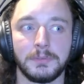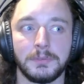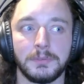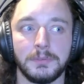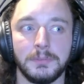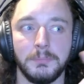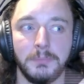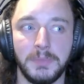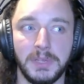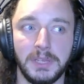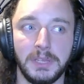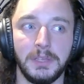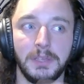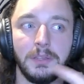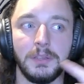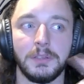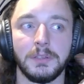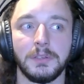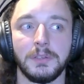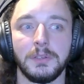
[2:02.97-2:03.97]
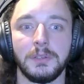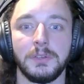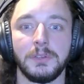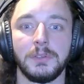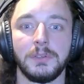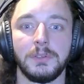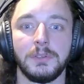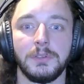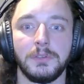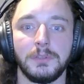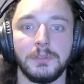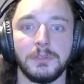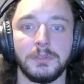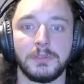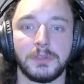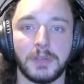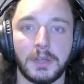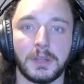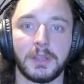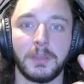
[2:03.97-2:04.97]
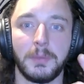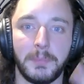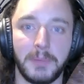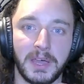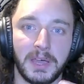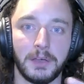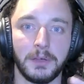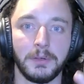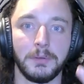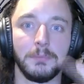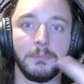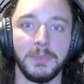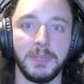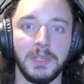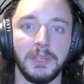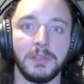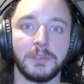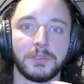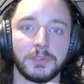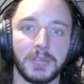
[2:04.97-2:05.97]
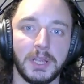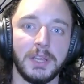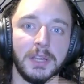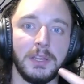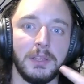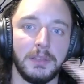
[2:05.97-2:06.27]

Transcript: me talk about me training